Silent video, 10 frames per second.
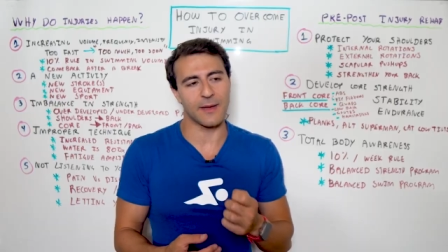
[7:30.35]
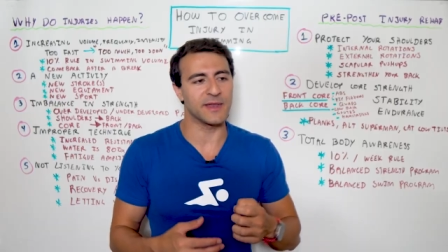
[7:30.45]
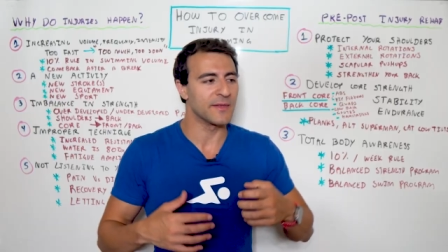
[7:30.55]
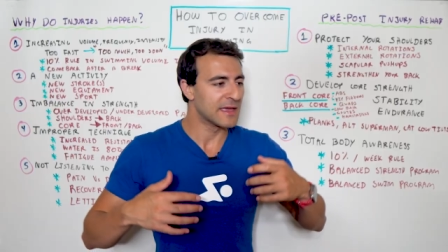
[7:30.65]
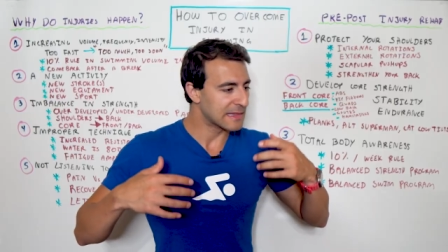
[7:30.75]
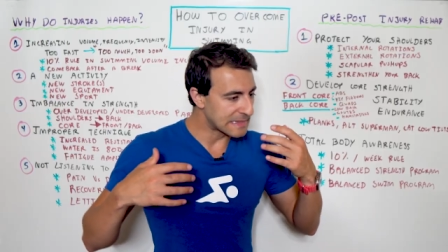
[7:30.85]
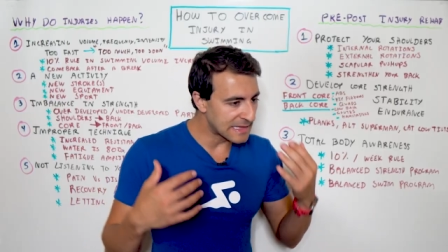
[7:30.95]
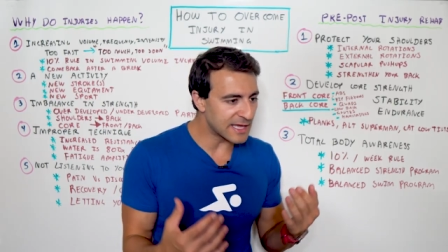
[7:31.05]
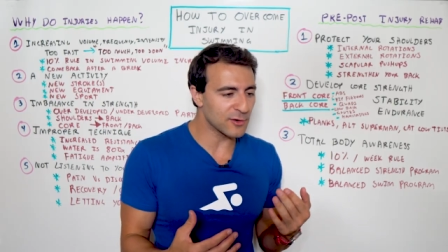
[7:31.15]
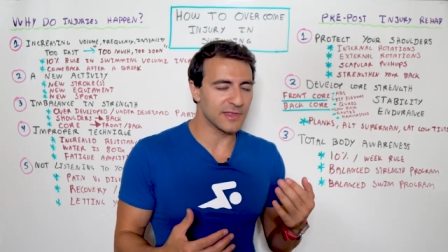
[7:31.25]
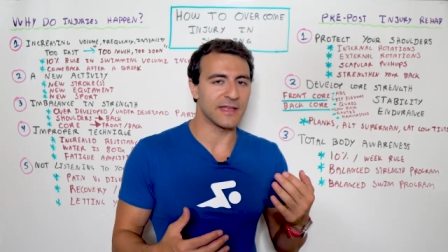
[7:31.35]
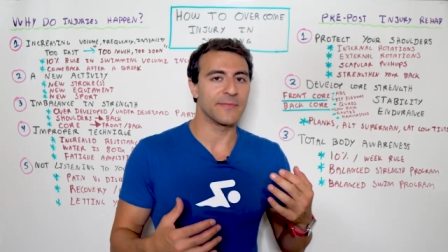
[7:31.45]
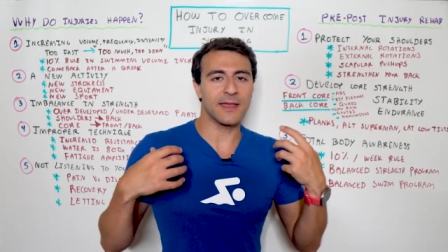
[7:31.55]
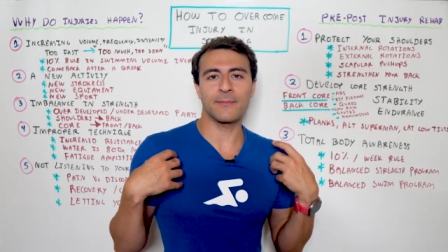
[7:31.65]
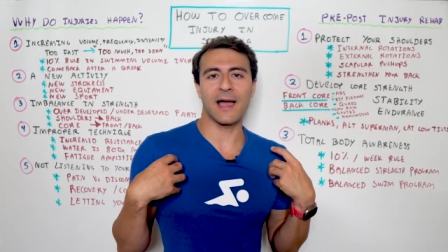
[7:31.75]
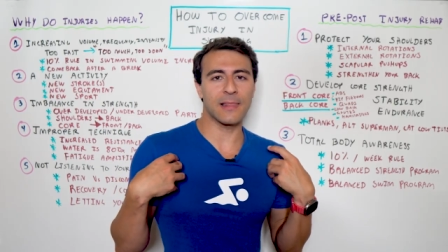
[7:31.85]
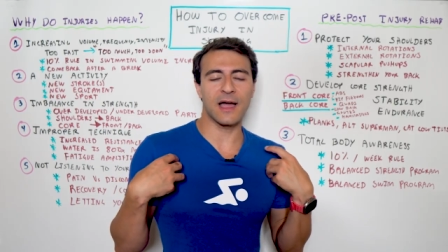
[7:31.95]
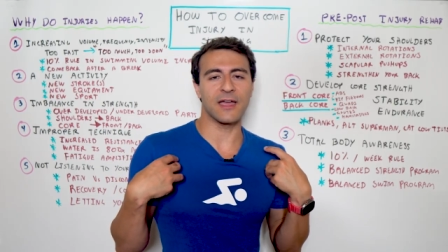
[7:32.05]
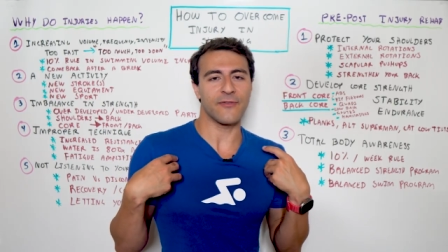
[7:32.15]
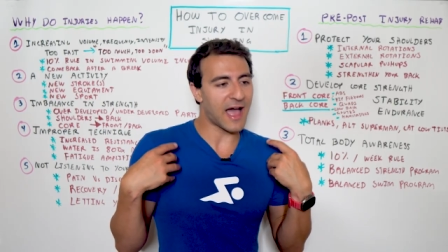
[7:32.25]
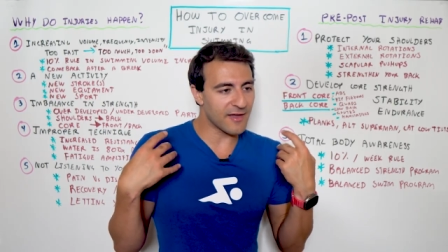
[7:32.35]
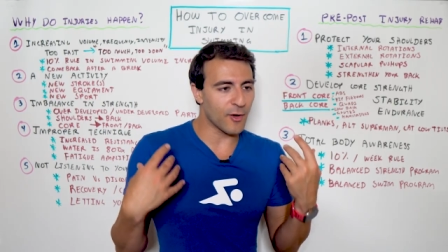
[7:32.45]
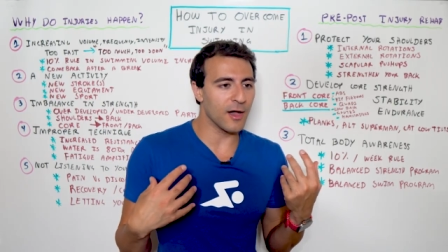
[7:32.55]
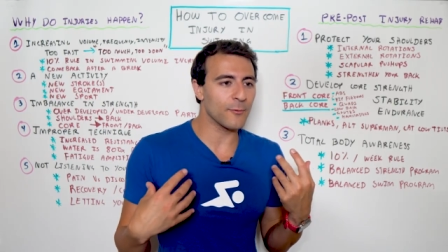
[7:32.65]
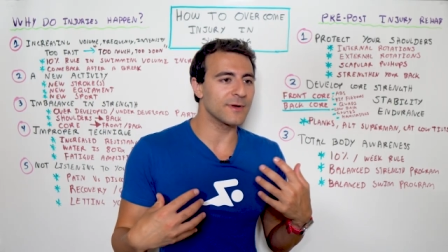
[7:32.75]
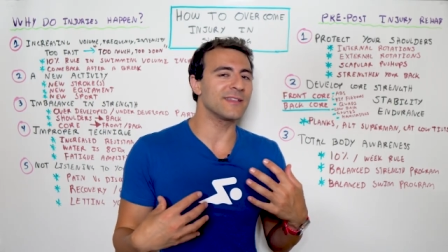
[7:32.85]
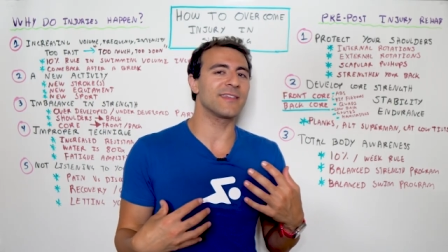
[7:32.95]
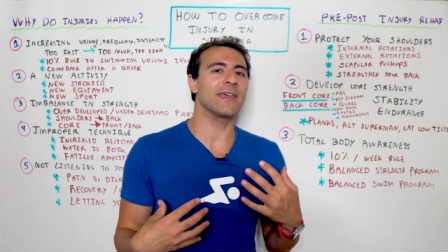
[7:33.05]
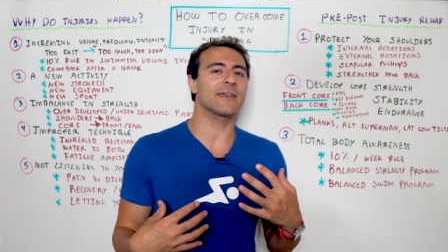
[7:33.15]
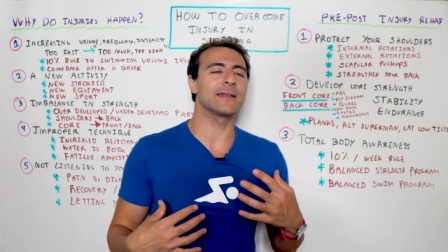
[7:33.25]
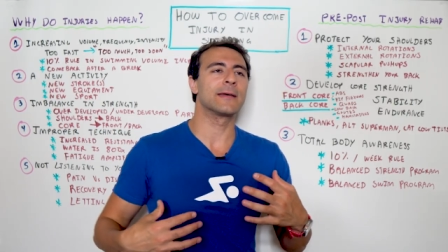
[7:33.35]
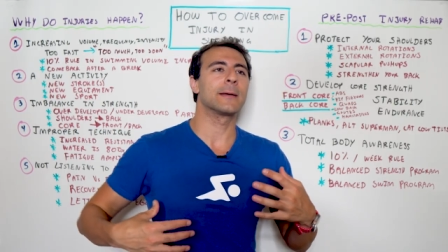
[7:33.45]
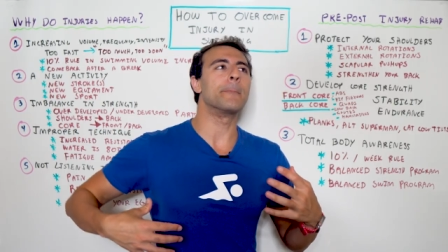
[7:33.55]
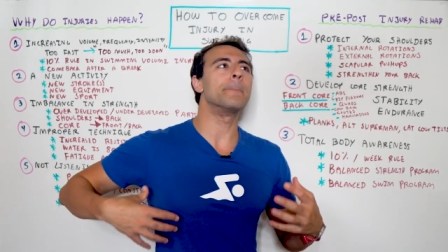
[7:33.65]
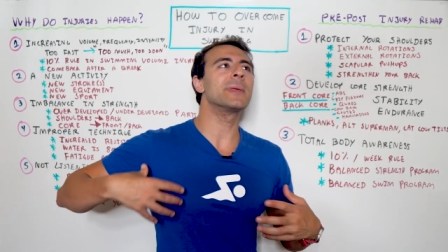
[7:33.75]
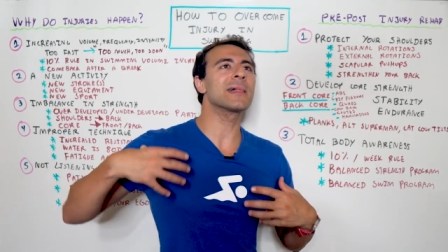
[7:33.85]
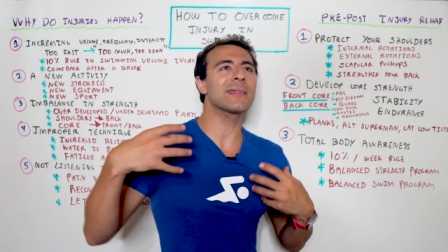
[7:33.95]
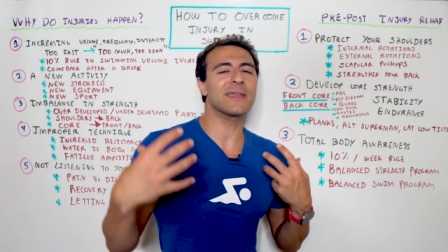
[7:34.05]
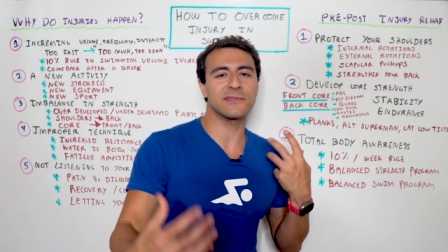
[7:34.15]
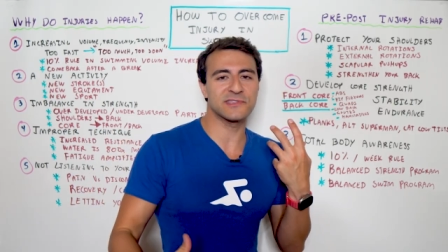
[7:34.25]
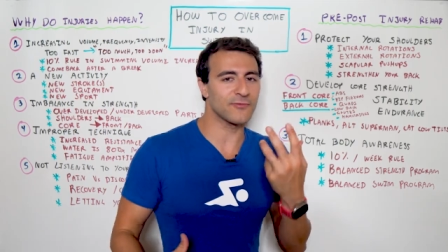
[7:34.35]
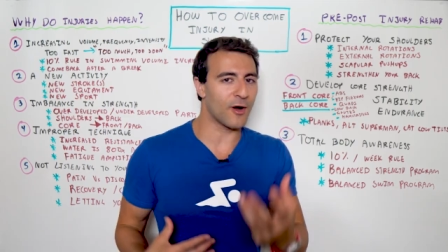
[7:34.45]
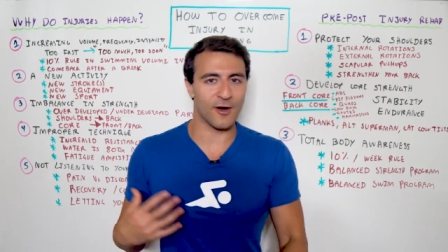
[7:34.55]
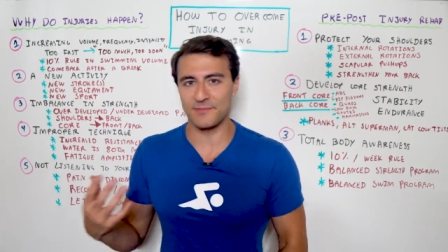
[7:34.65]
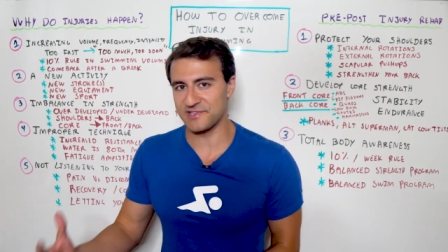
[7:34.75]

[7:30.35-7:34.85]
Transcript: I mean, literally in my life, I've already taken millions of arm